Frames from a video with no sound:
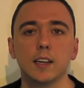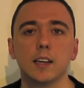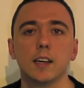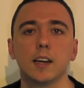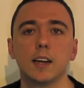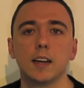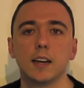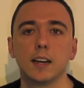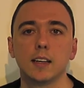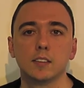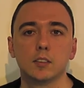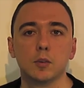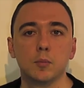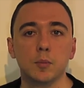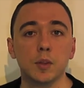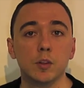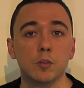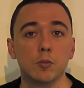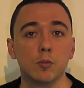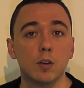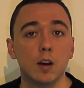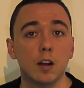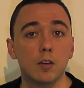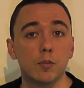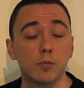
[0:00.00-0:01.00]
It has to be the
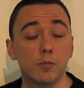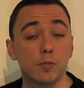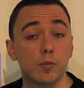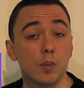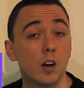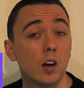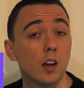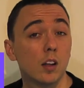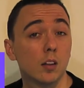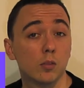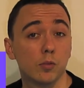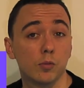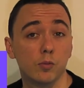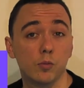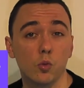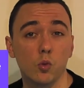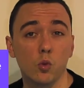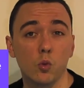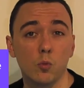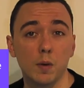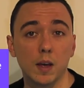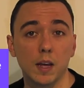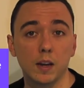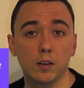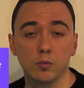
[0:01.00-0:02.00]
right file
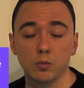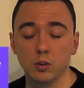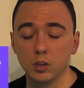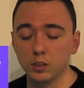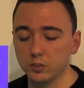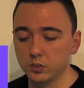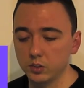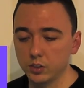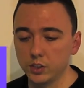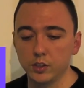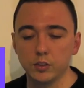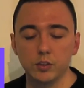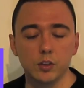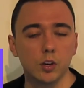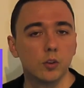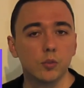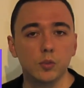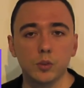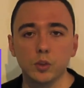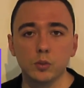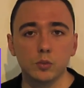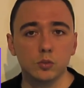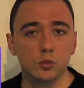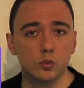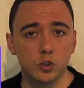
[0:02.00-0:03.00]
format, right? So you
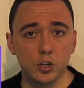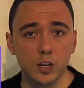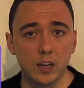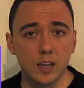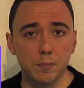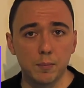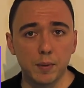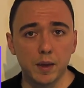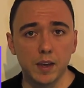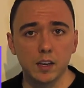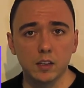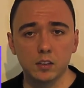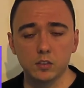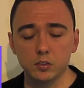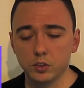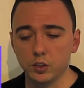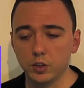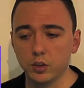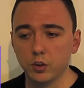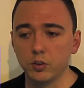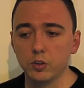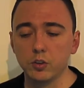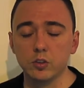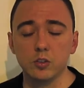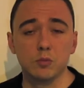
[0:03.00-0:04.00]
don't use JPEGs, you
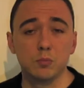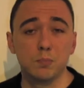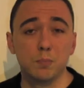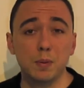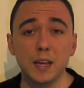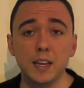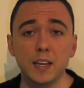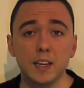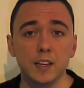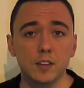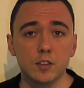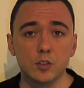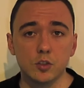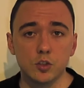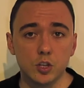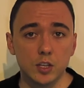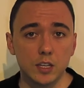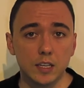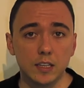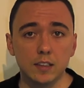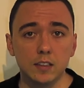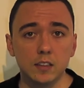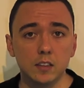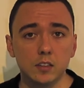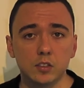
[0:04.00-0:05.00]
don't use
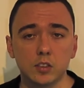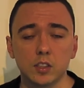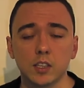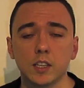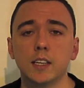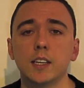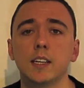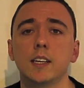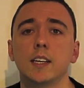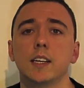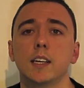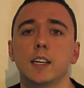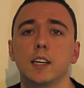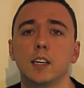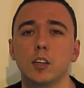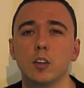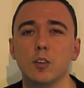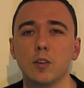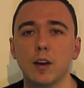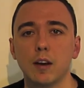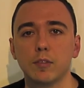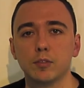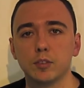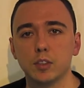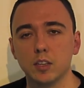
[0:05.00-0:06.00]
PNGs.
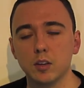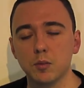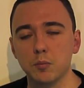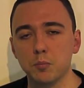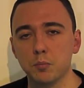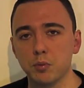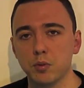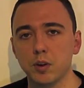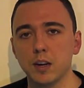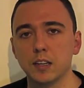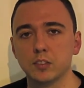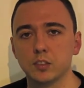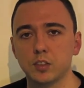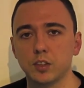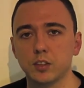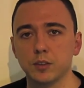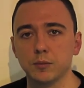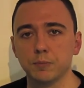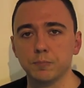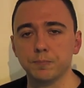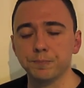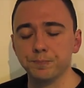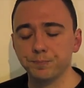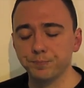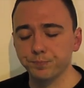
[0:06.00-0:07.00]
You have to compress
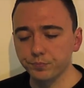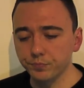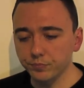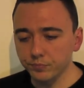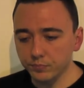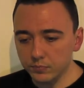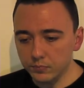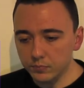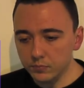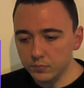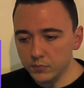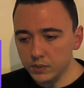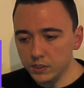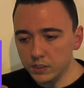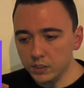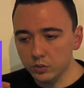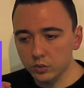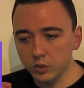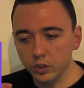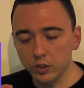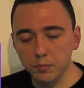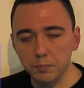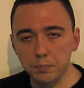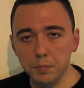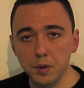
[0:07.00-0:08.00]
them
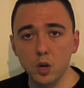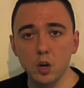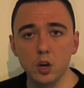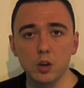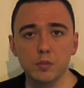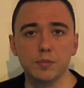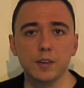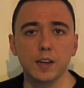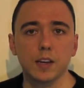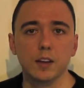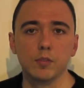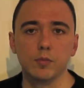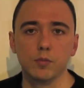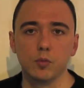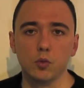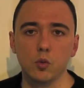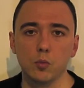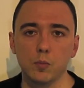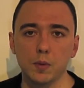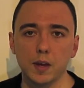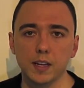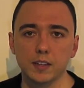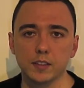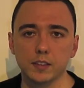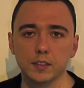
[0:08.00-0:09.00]
to the perfect
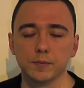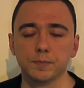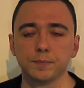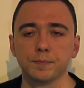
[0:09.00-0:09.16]
format.